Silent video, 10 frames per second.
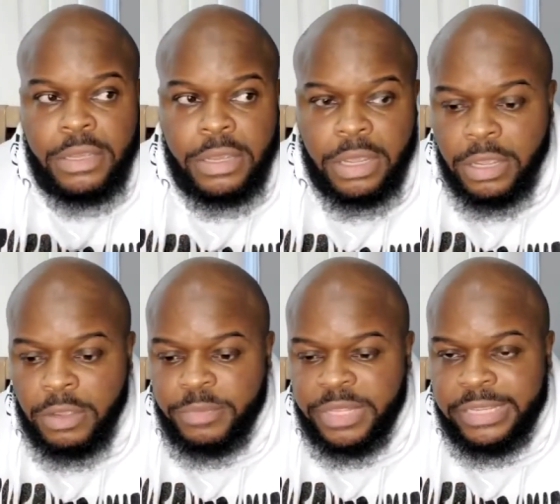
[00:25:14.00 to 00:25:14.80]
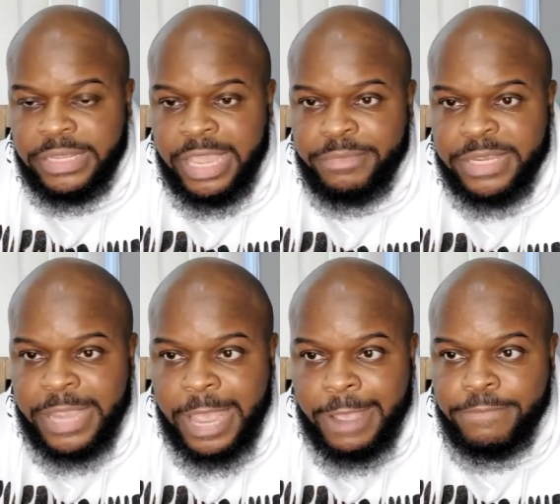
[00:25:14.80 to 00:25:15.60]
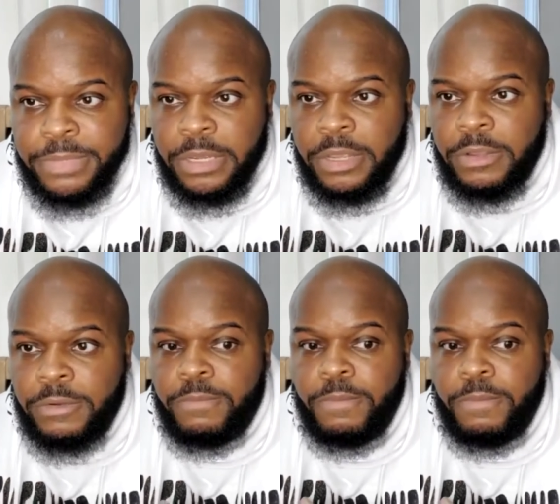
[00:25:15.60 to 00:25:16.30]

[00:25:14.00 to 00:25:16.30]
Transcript: um, and they came and got me, um,